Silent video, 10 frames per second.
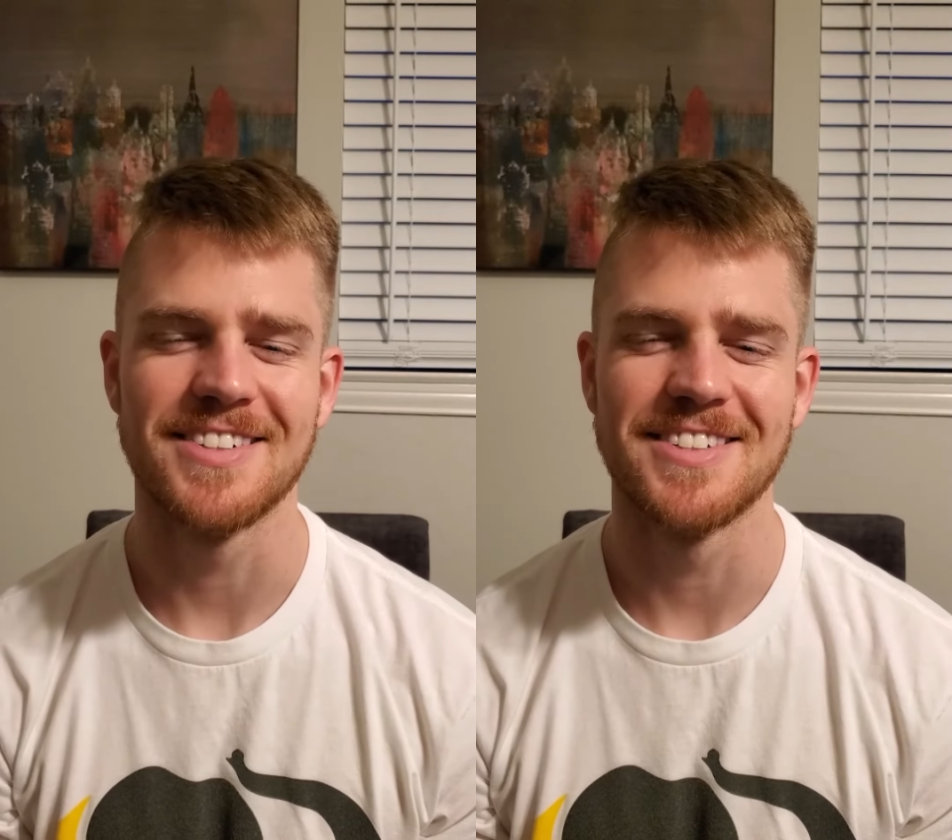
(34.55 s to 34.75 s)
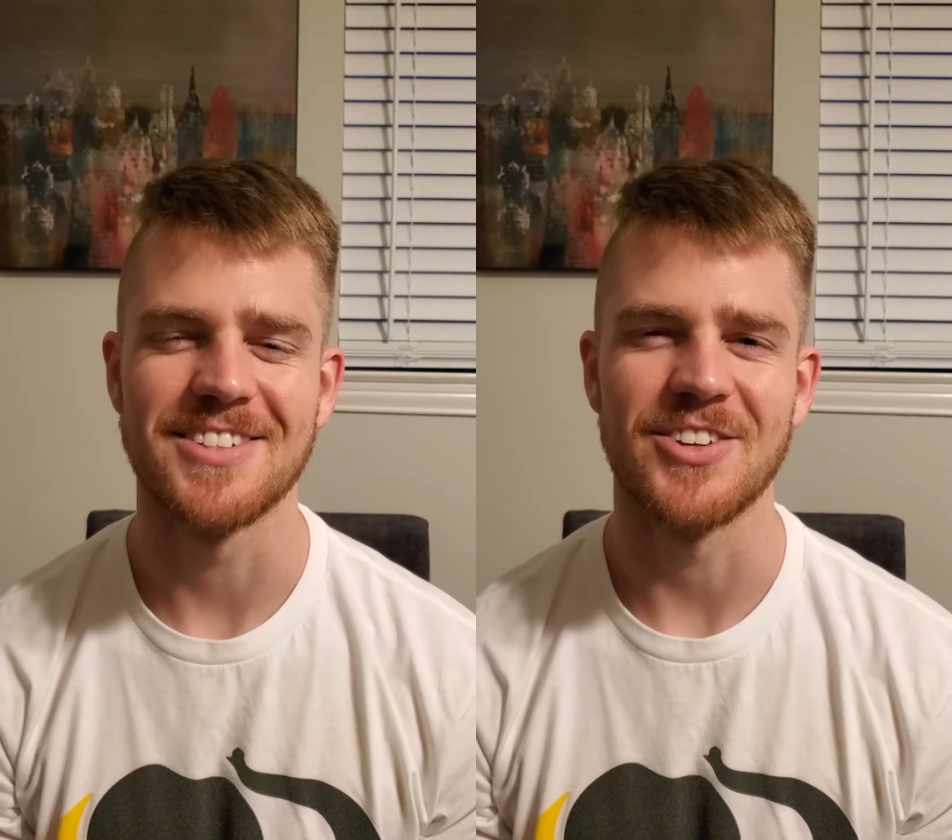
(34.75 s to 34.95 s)

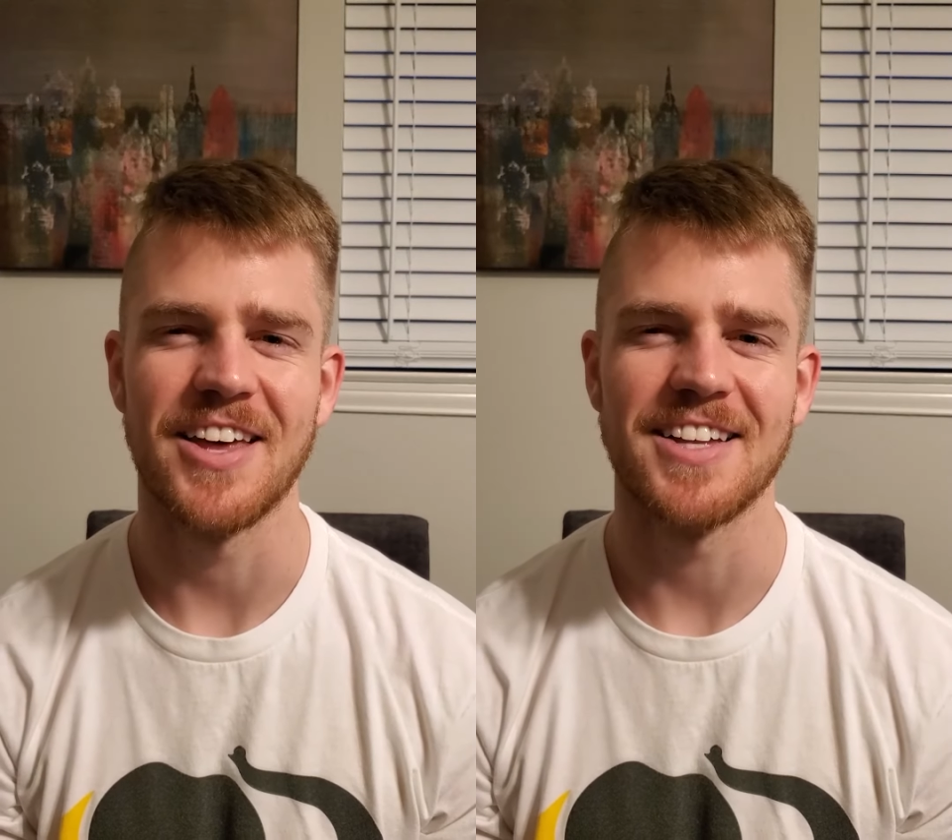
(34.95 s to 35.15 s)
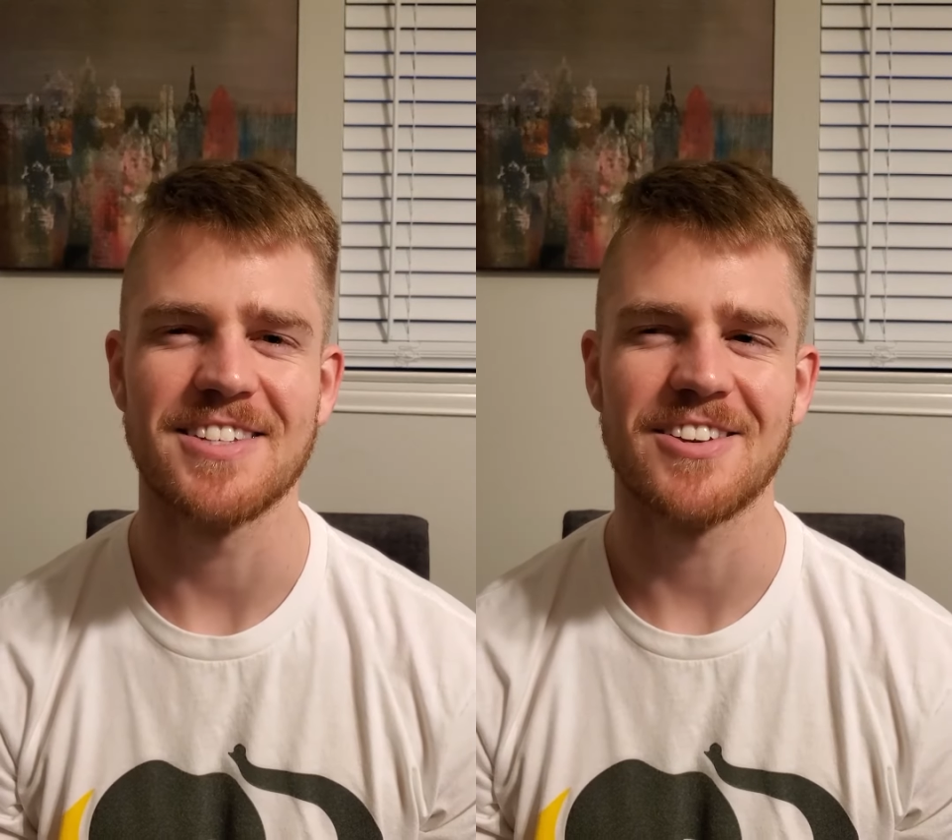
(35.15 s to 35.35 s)
So
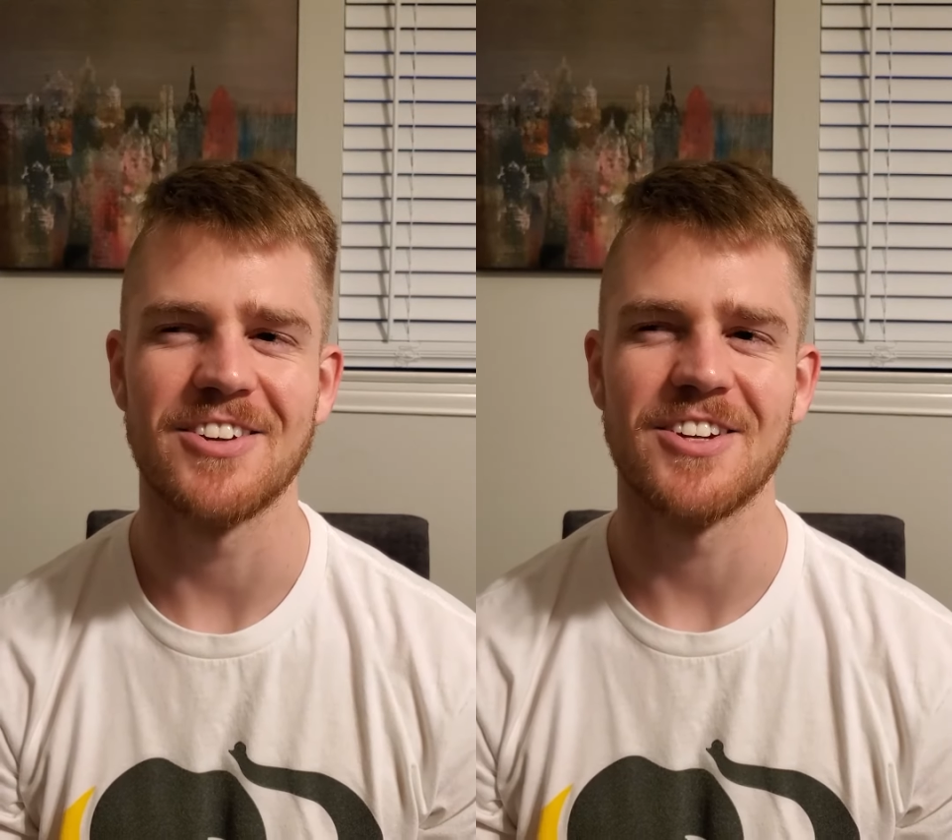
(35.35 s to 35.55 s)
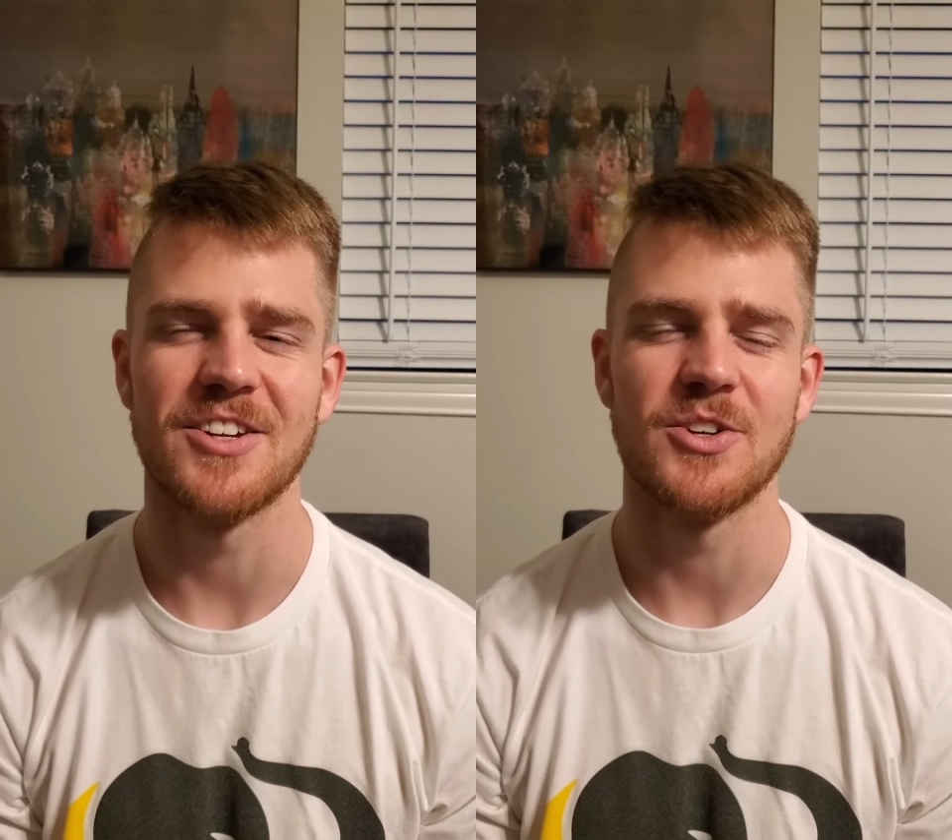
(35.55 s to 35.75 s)
that's
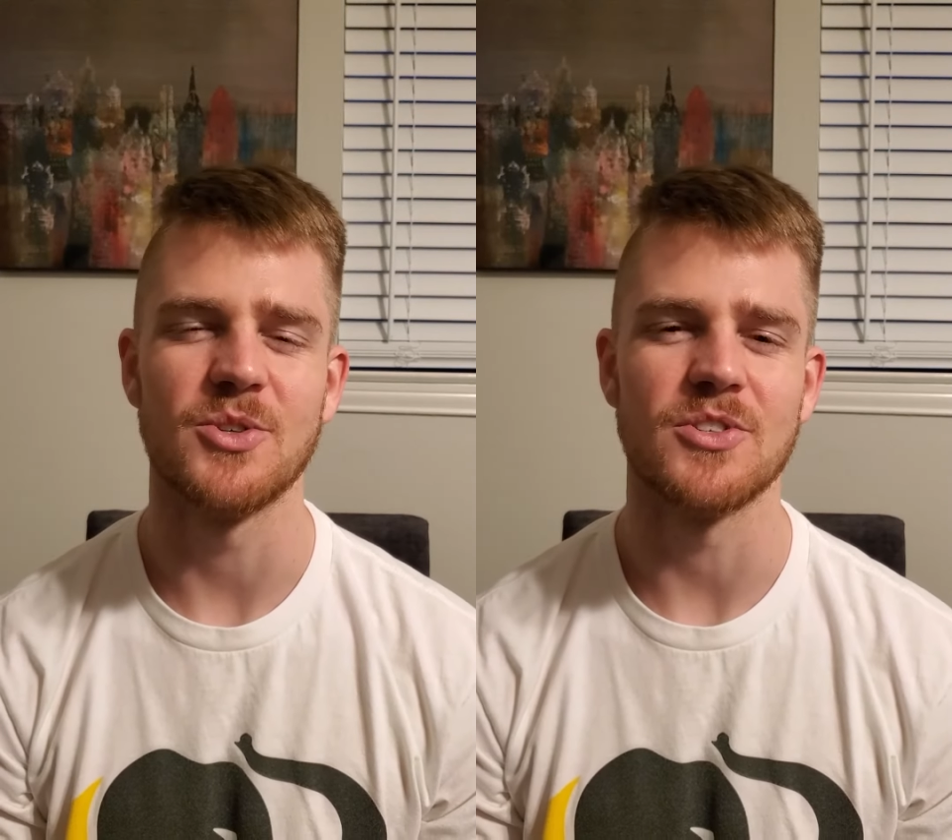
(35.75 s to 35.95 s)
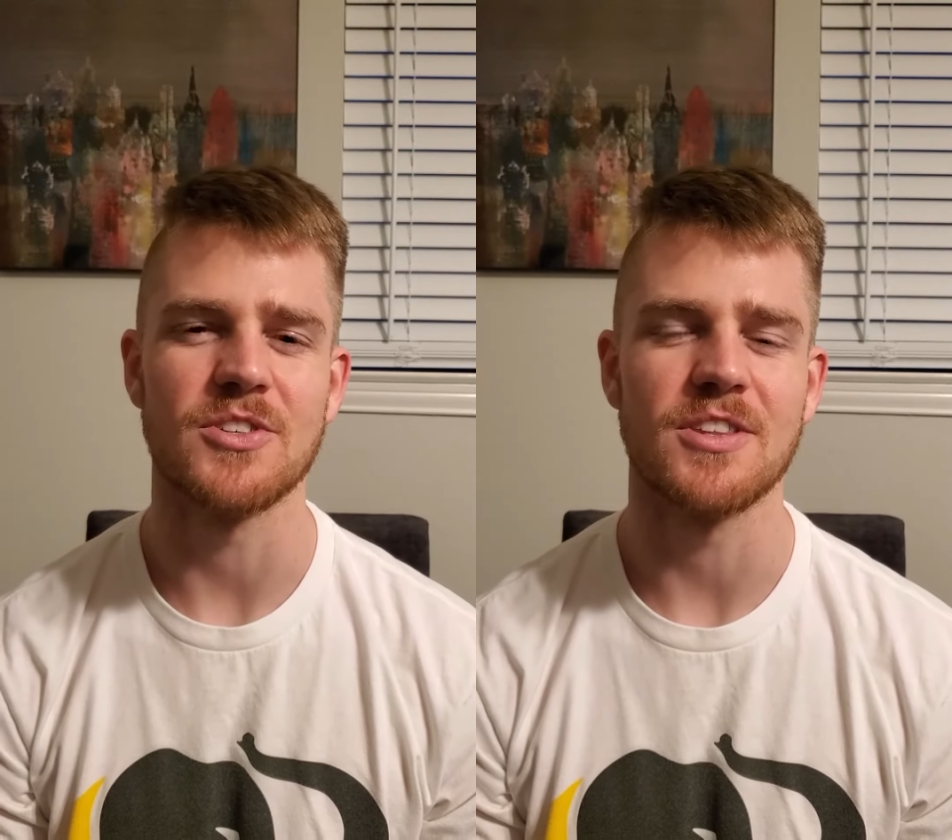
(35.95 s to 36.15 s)
good news.